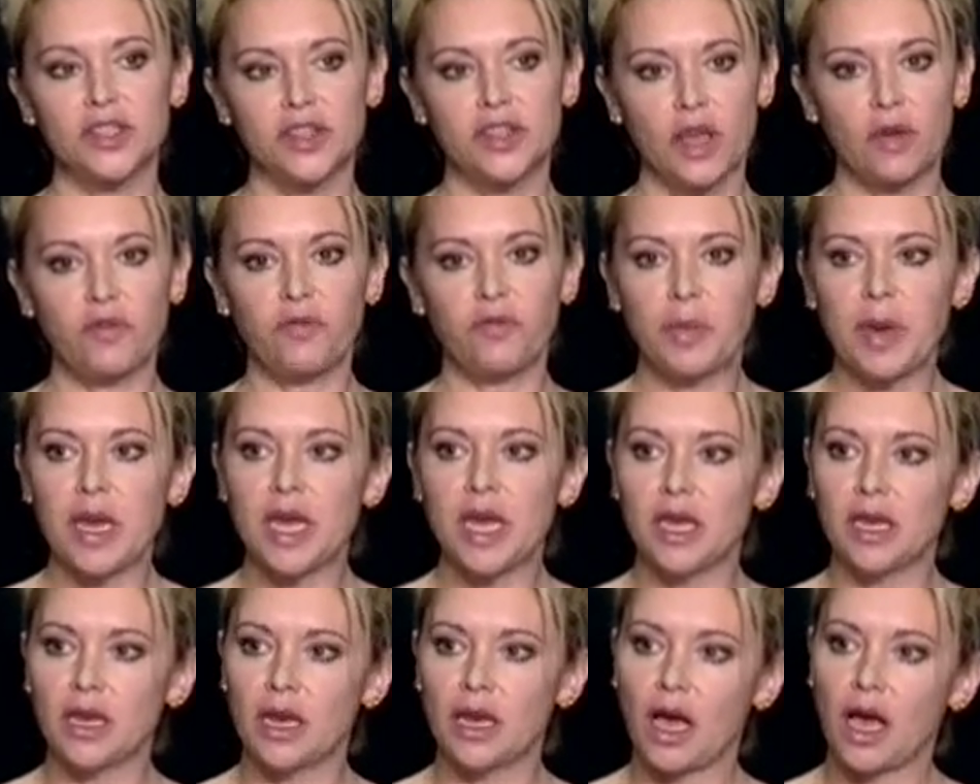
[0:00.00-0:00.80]
there have
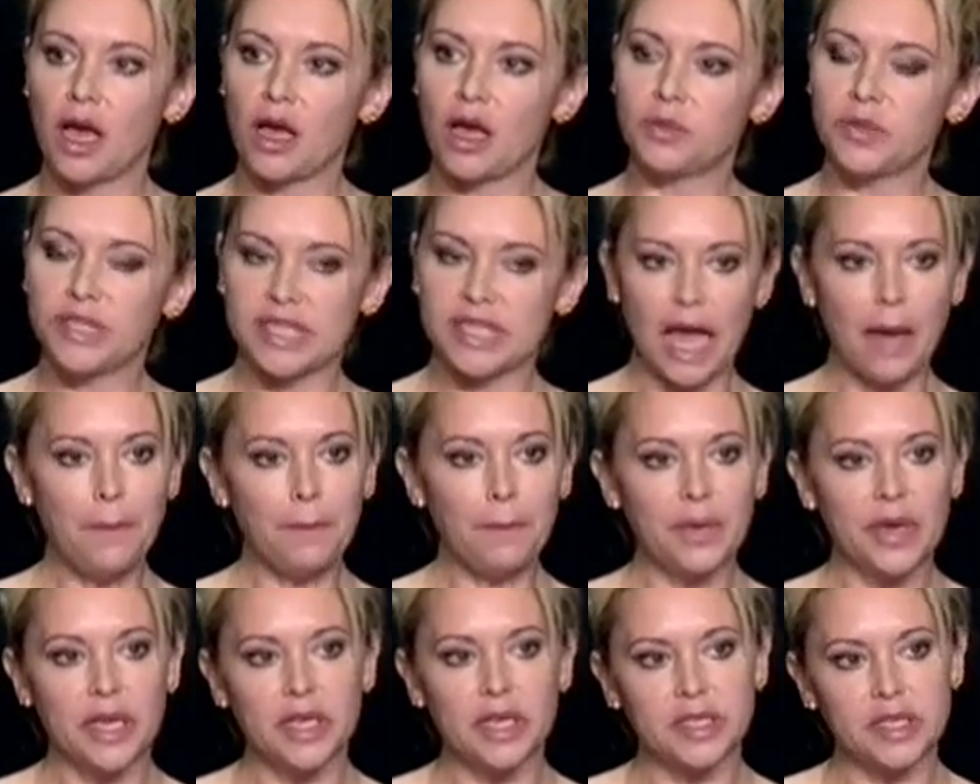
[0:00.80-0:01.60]
been sand
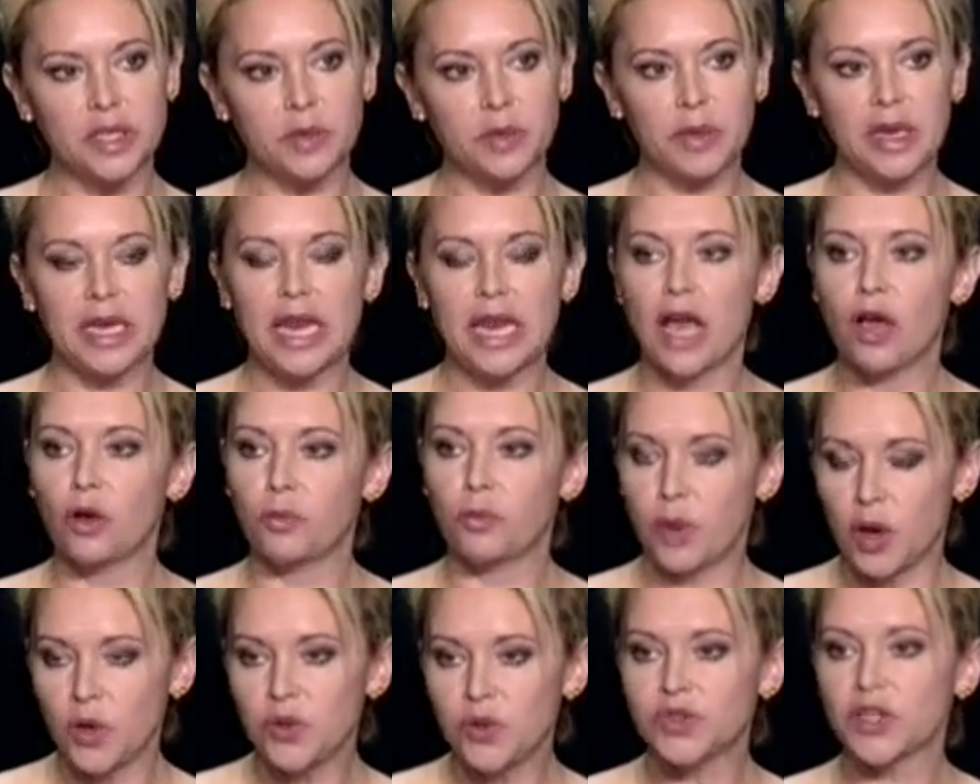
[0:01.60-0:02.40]
pits that have been held
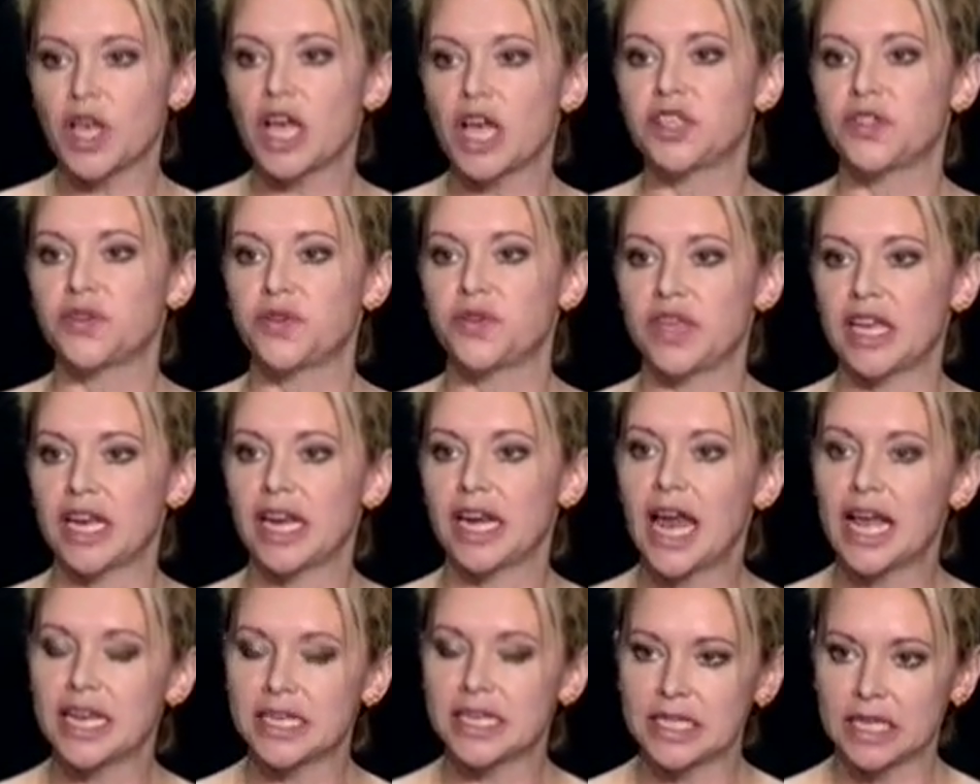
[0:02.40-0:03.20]
both sides of the
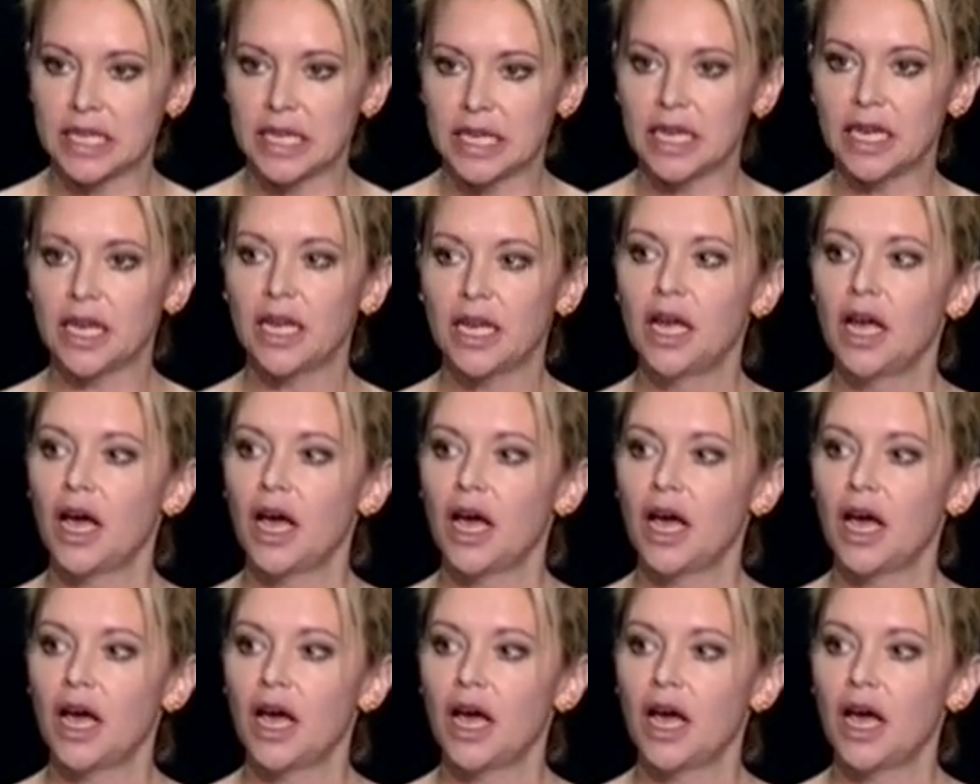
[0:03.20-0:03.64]
Atlantic,